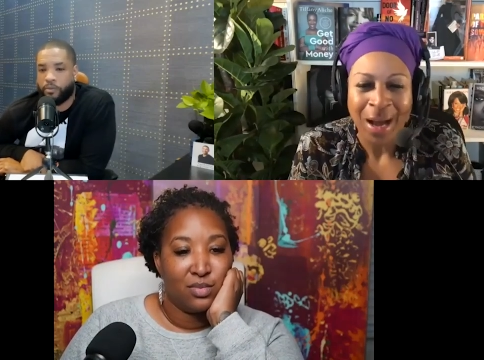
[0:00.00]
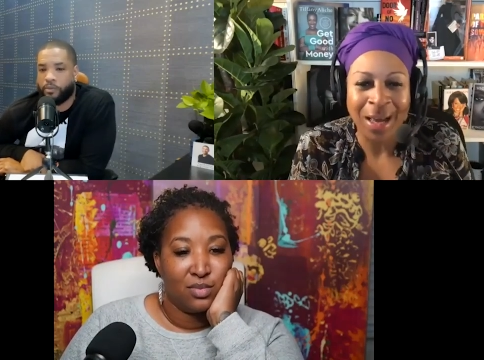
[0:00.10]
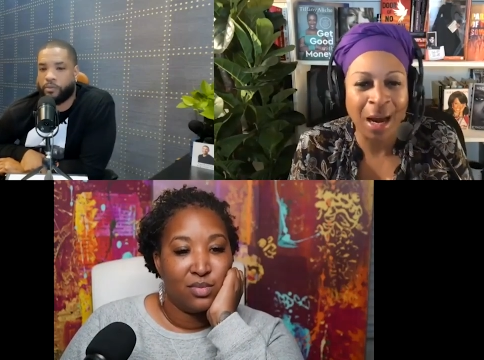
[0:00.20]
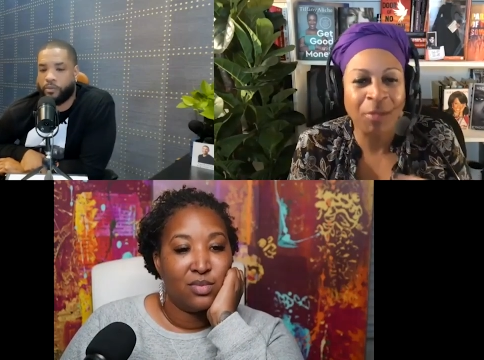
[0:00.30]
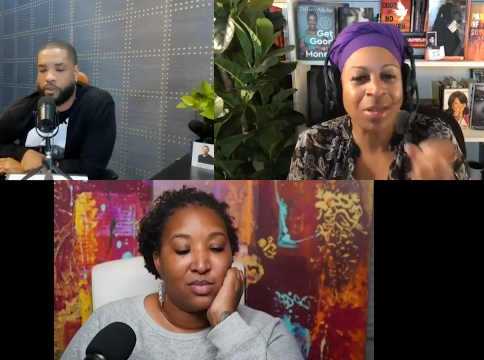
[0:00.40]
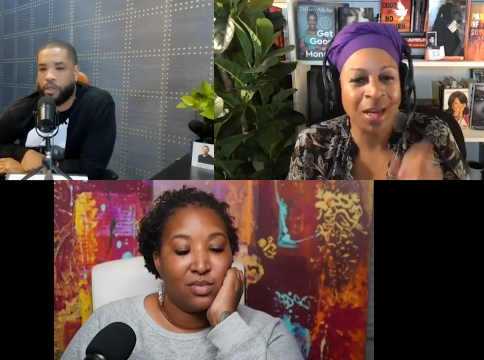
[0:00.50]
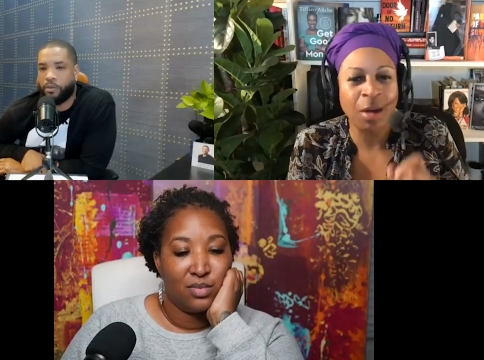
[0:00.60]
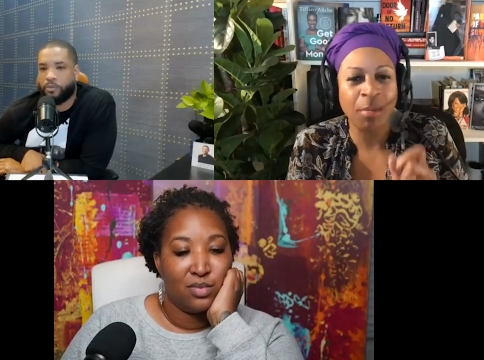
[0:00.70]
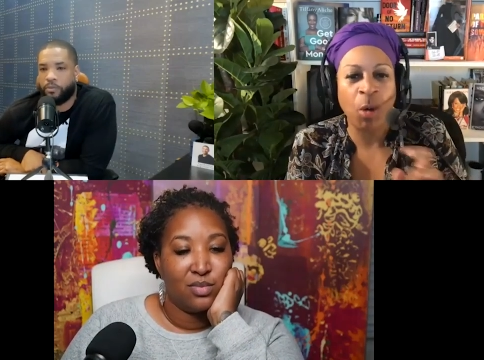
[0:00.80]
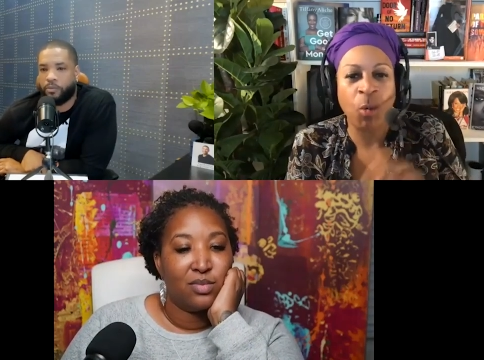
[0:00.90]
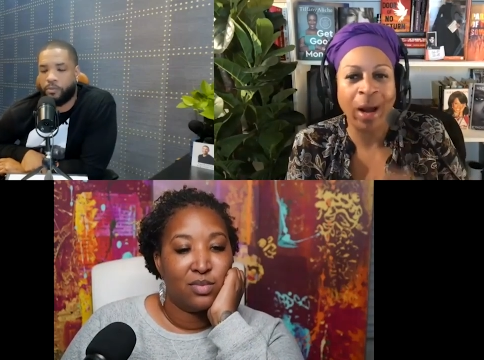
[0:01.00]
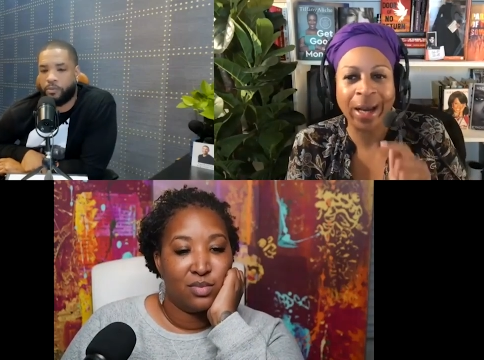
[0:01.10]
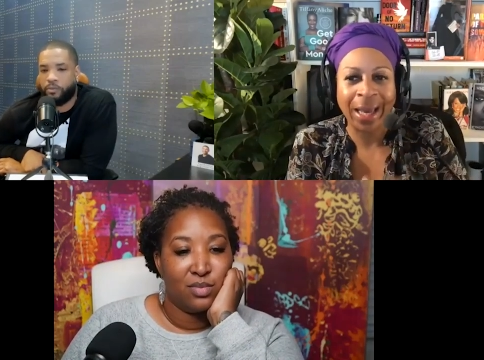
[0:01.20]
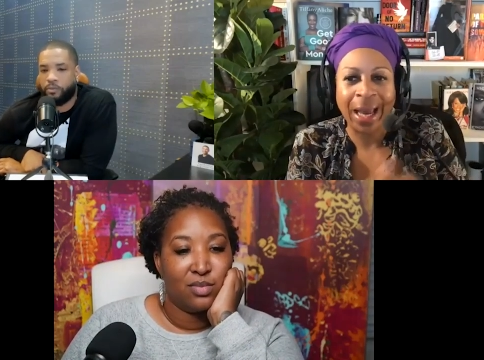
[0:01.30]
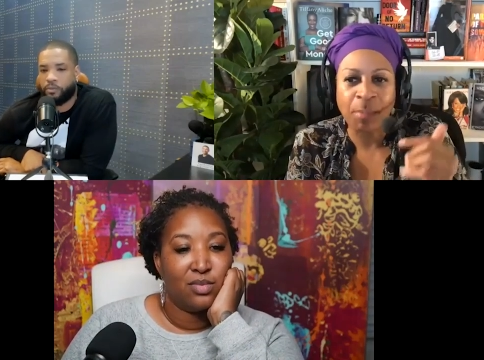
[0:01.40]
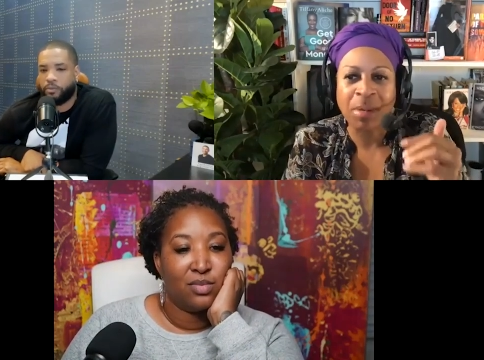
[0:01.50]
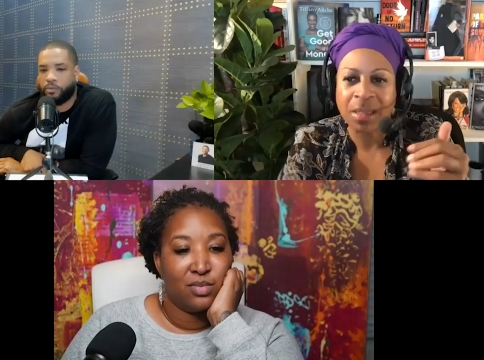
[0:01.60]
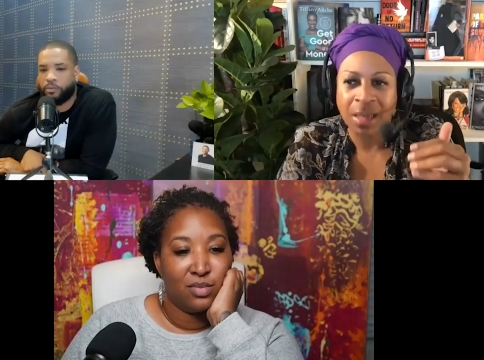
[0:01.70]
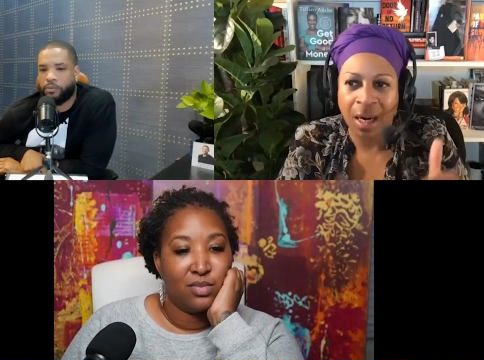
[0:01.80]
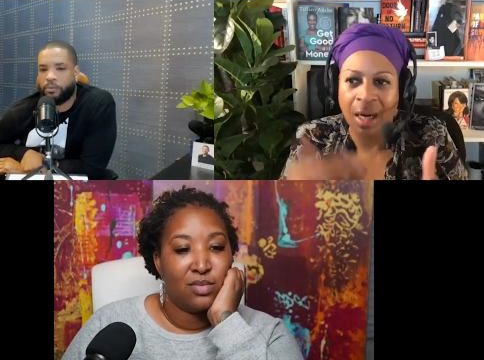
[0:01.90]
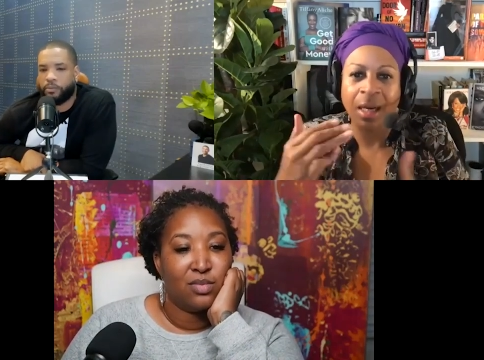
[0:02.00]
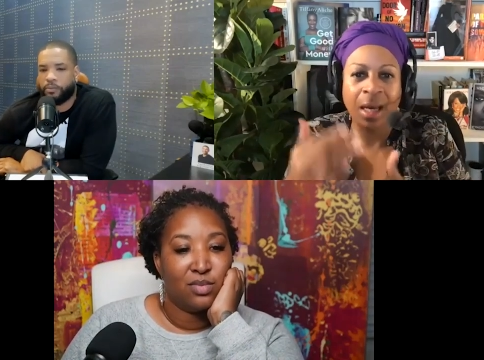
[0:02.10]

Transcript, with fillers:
Speaker 1: I never think about what can't be done.